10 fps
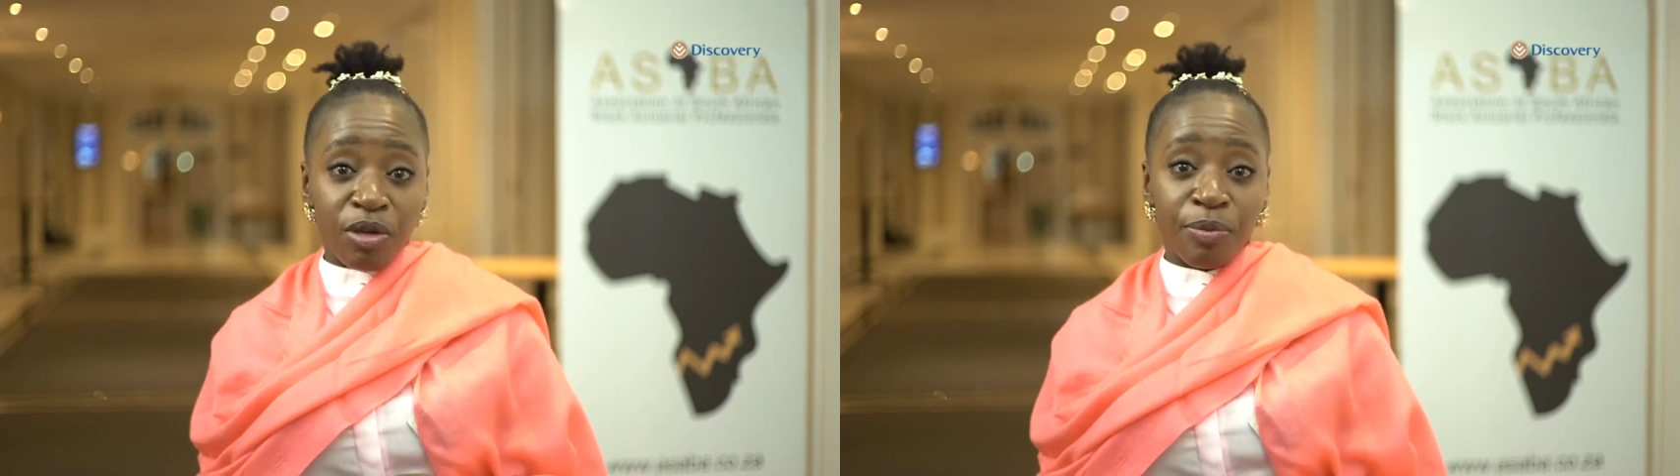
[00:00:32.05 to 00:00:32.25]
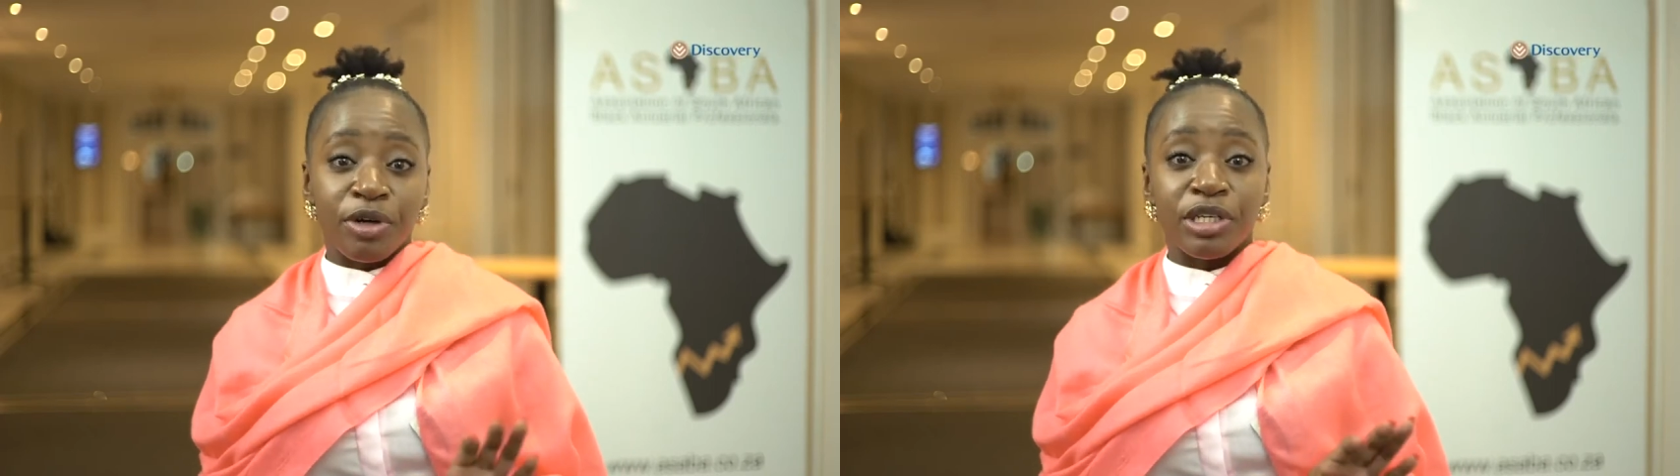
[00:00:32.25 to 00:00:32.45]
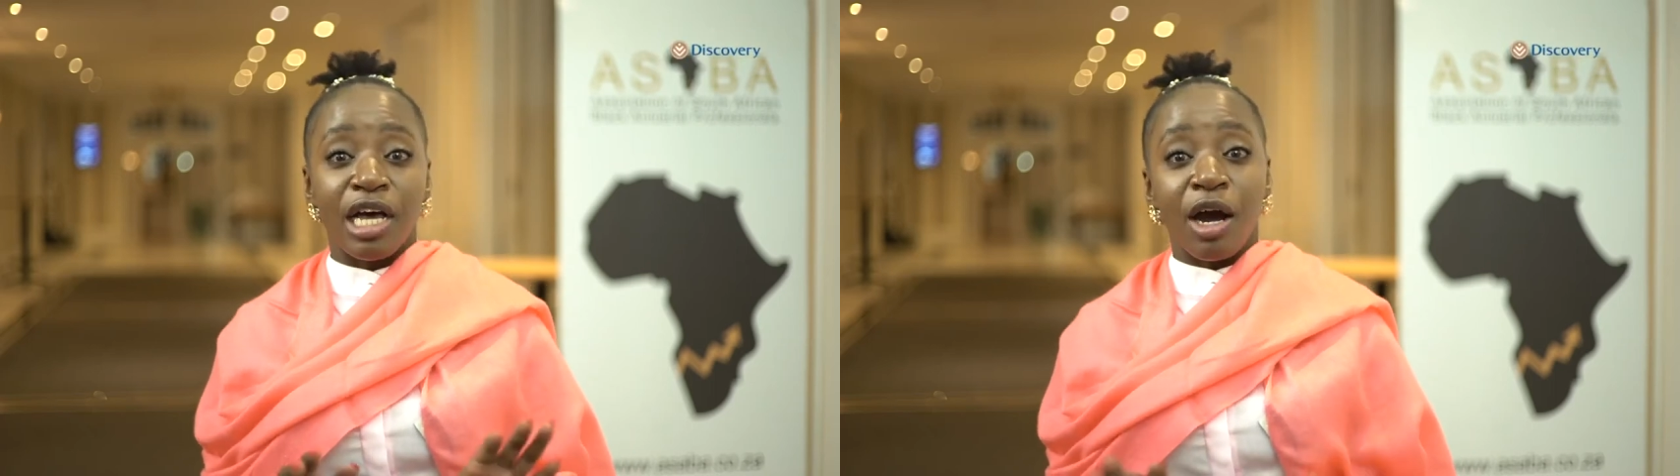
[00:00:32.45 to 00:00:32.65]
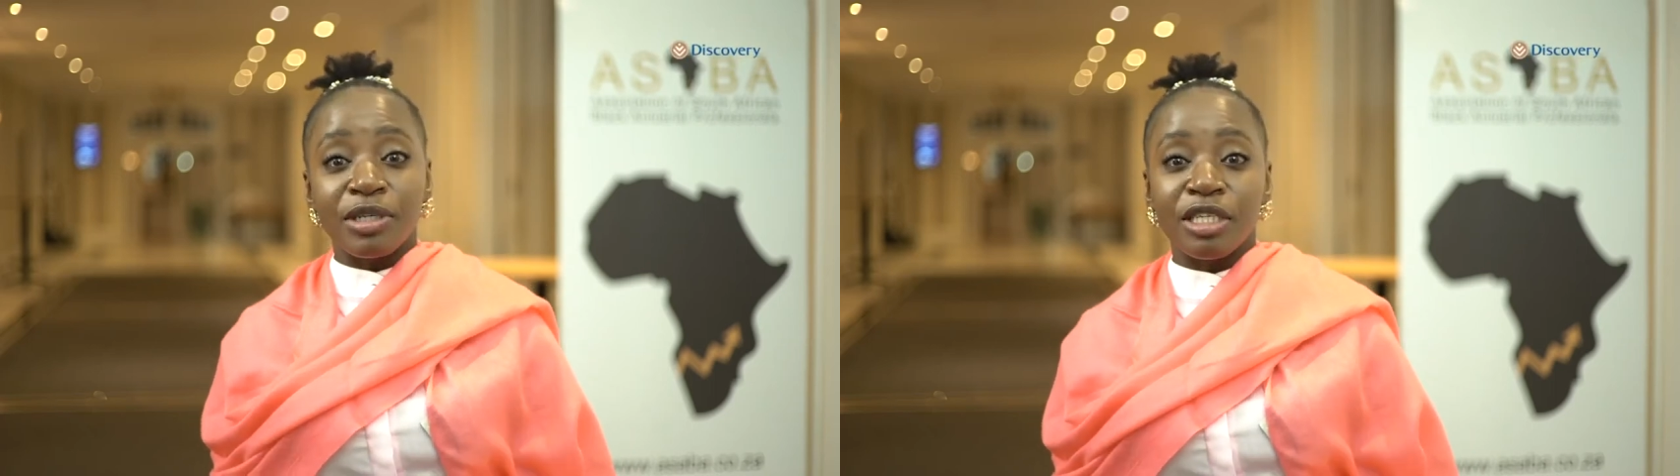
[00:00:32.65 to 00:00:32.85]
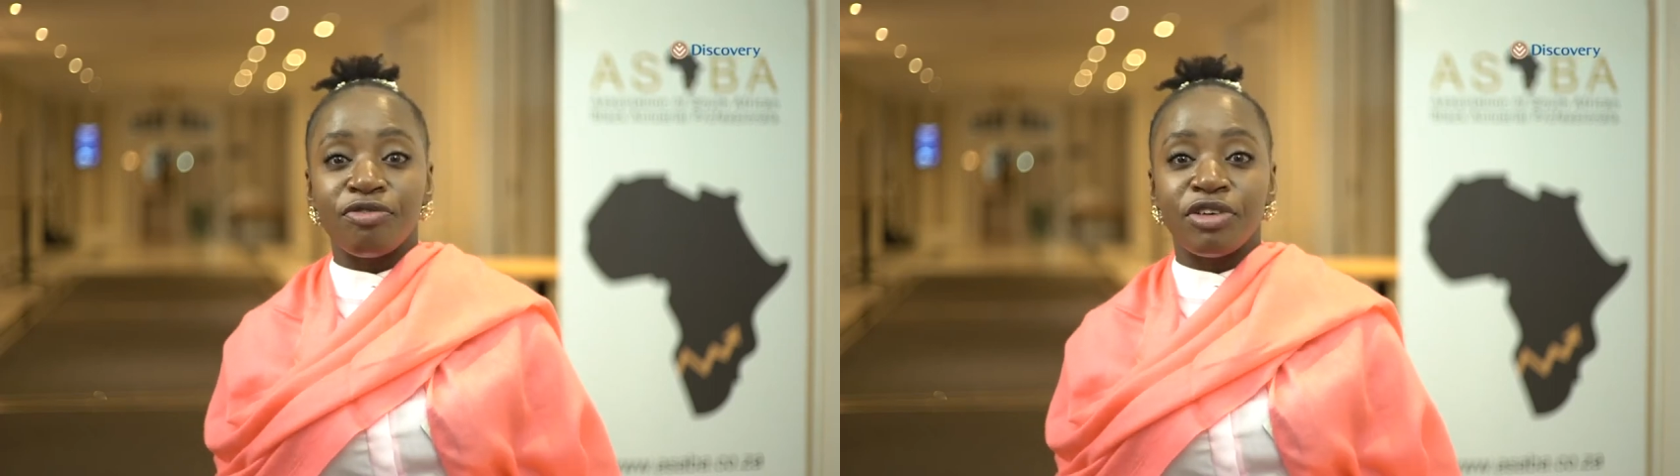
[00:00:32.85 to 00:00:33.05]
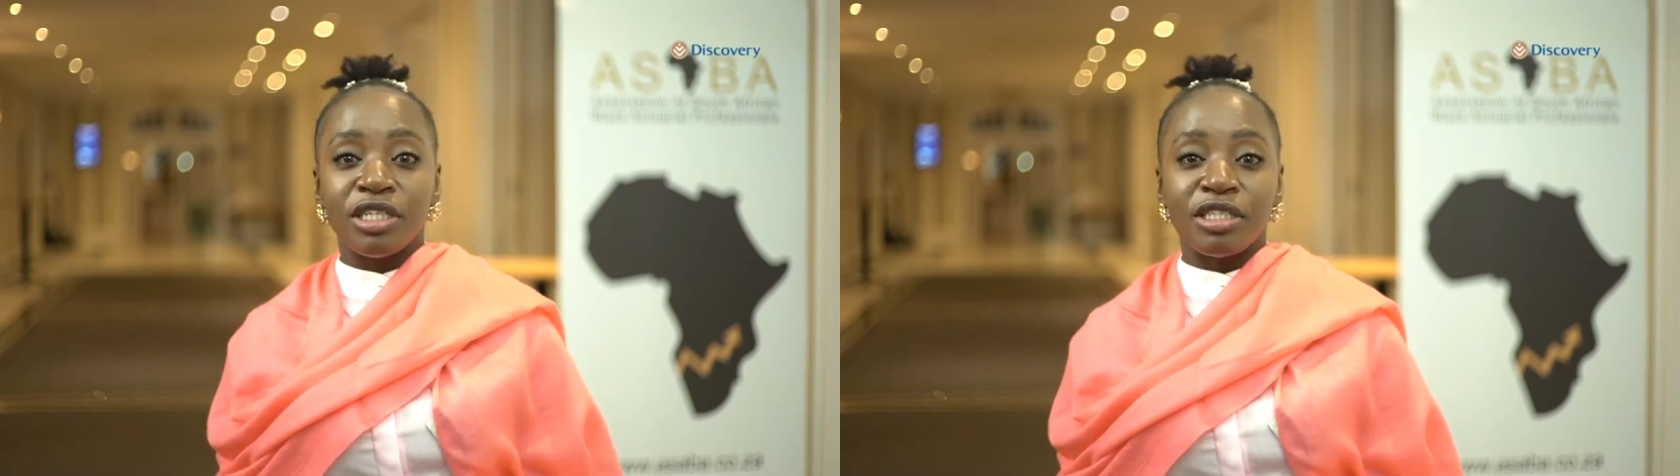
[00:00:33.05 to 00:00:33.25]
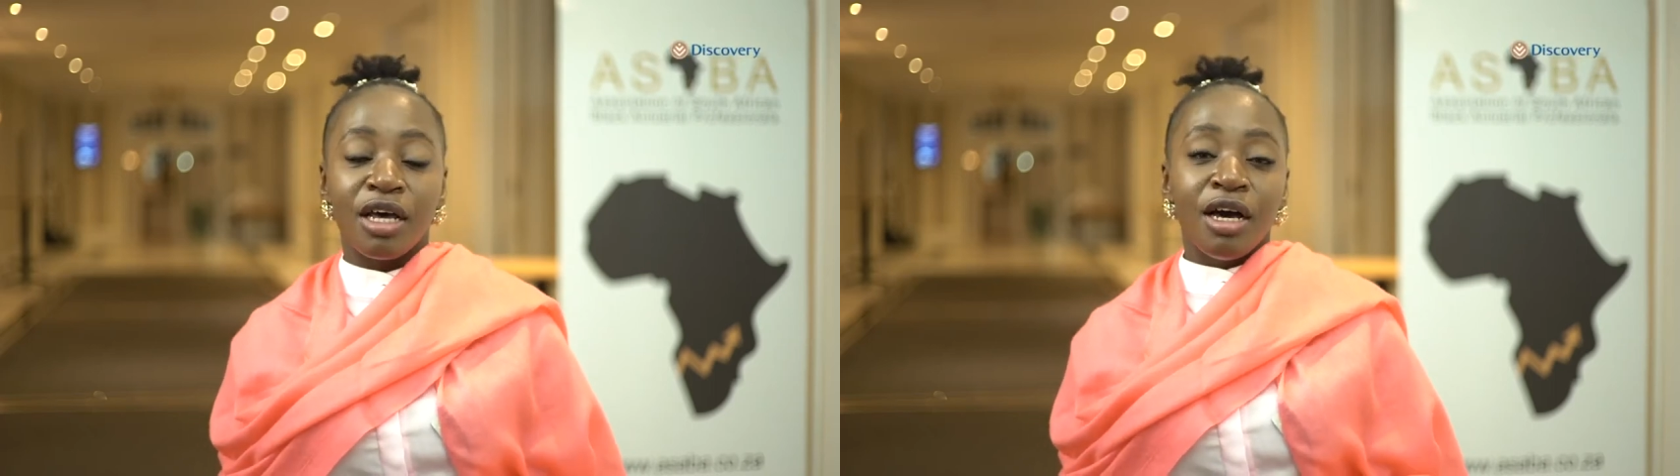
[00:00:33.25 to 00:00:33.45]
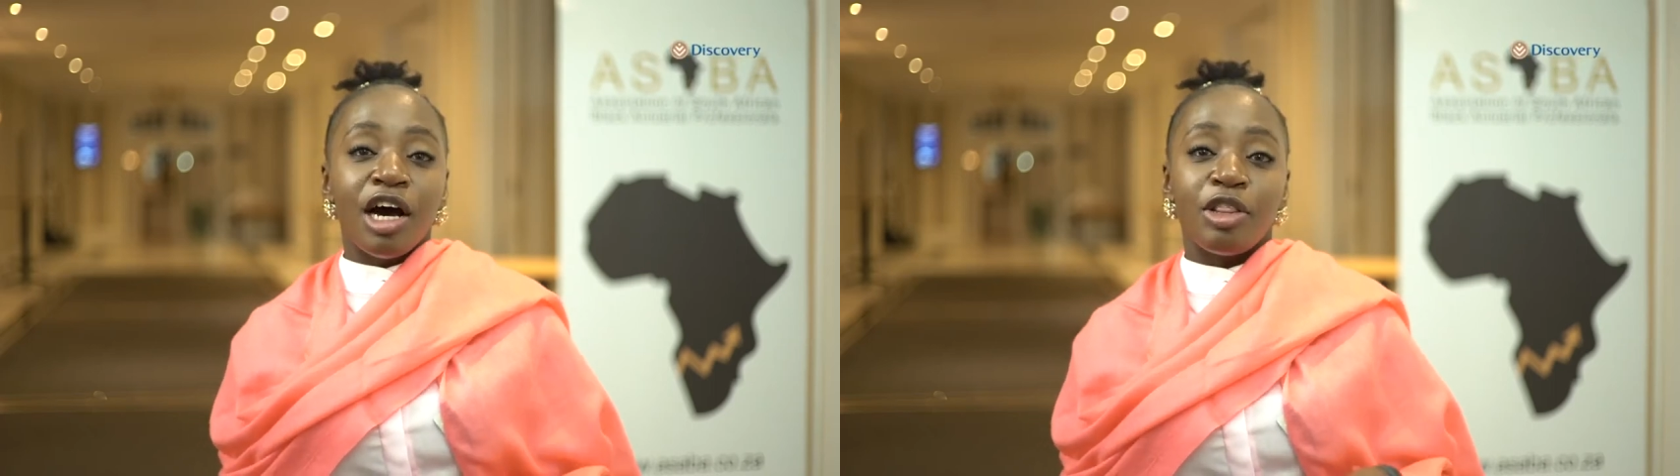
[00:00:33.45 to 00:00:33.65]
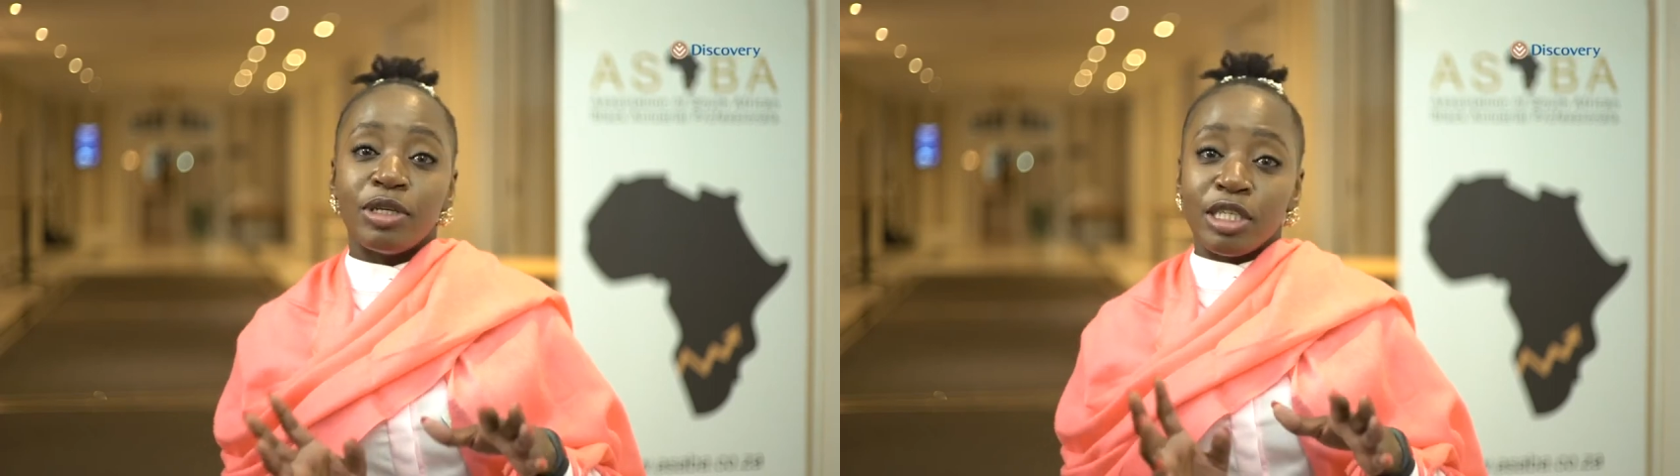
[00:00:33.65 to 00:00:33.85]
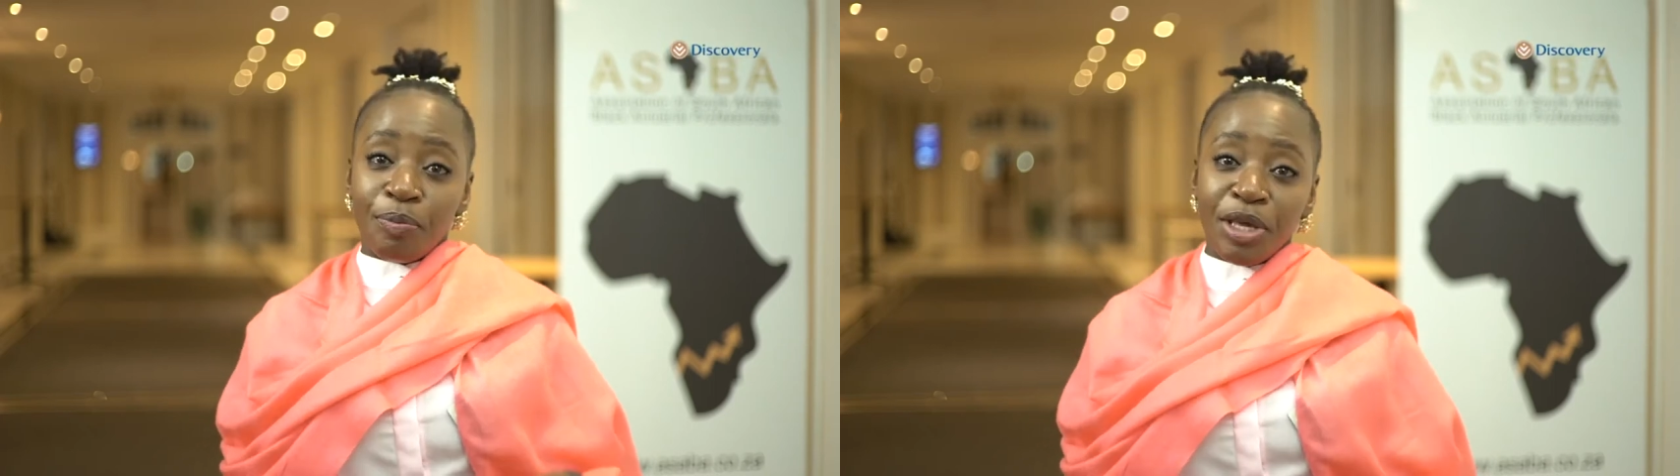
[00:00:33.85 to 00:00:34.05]
because I was at VITS, and there were
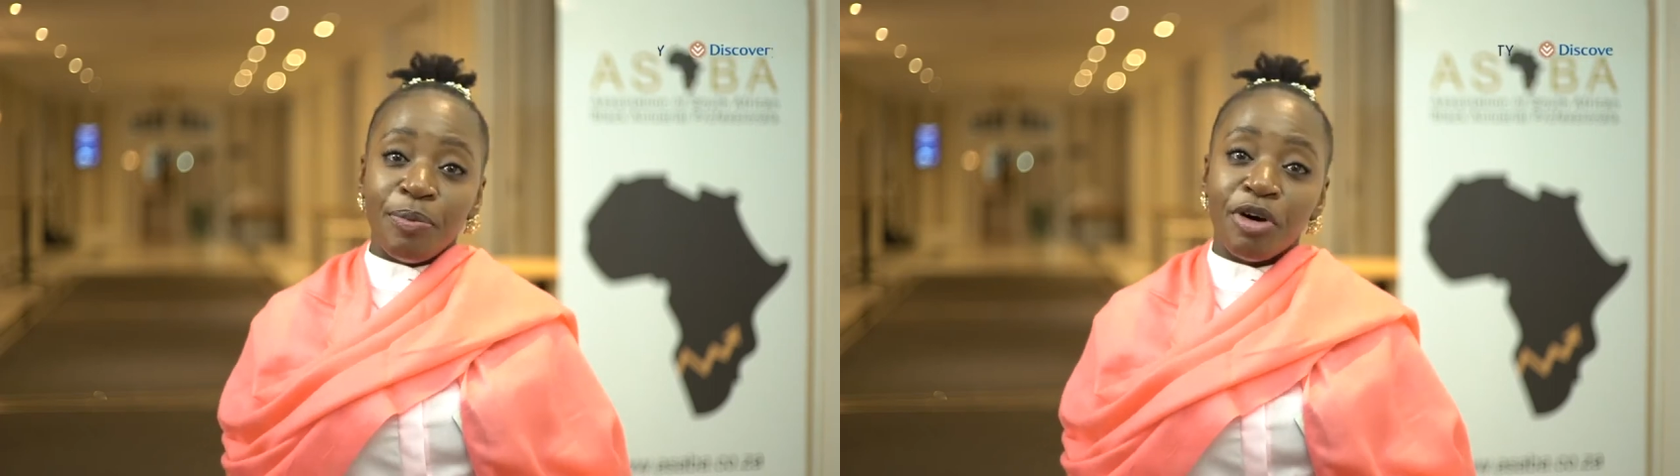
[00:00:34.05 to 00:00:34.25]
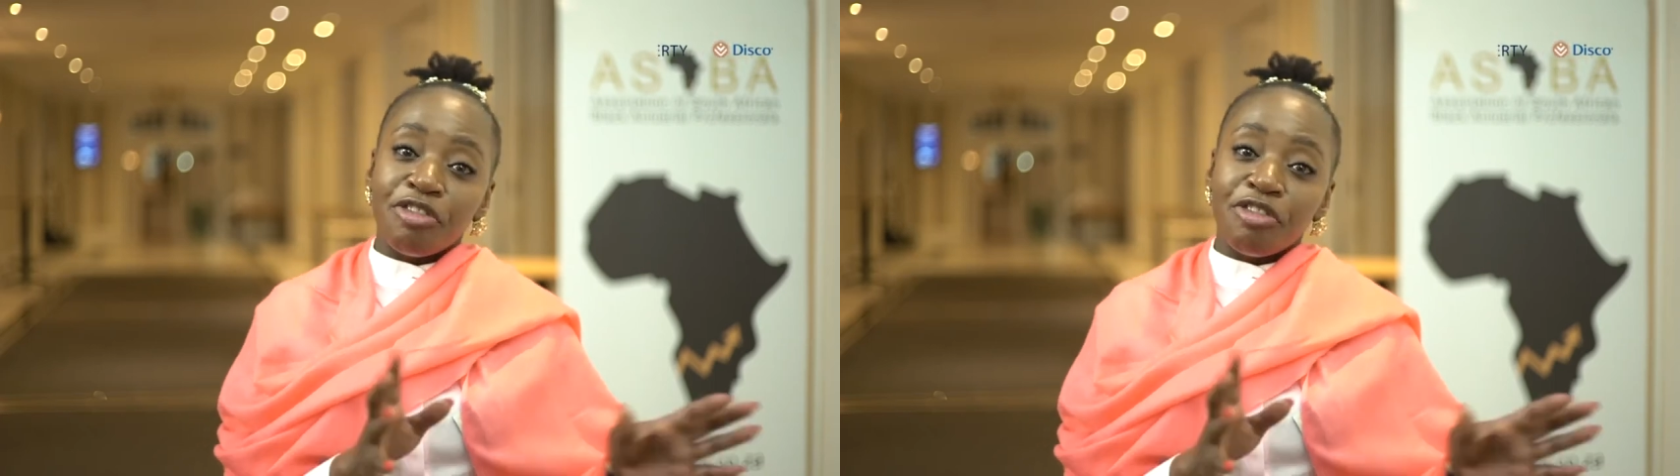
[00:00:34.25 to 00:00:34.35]
some people,